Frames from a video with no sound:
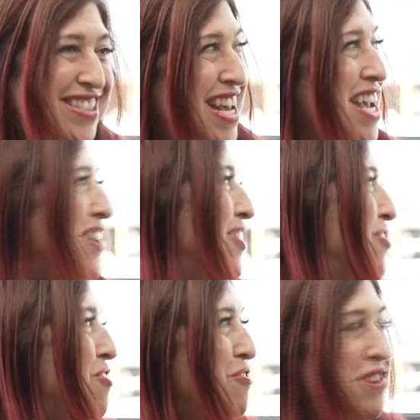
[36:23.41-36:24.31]
saying
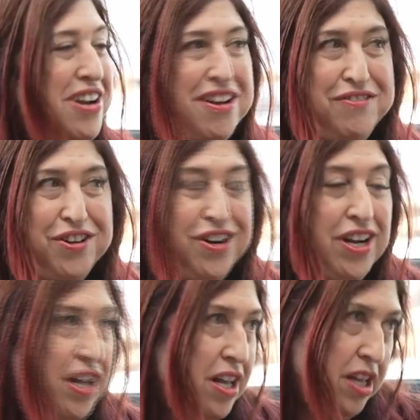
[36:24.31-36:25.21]
hello,
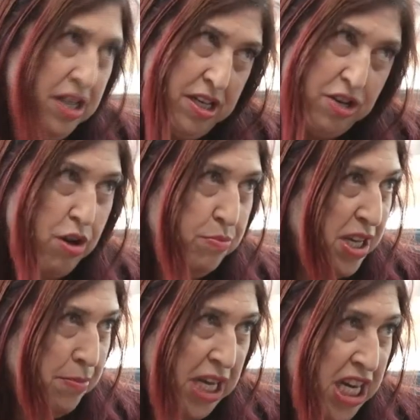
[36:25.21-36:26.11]
whatever, not
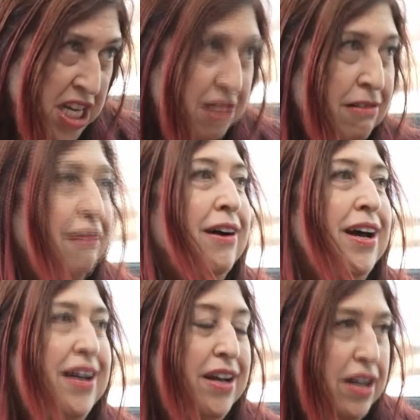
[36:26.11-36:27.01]
being mean,
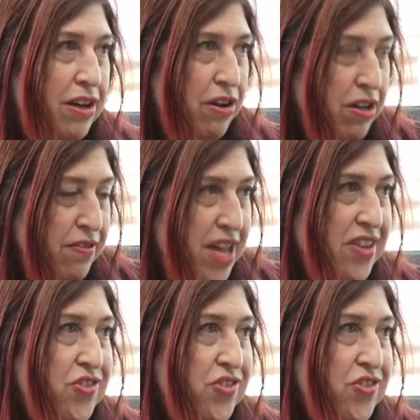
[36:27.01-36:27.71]
all yeah.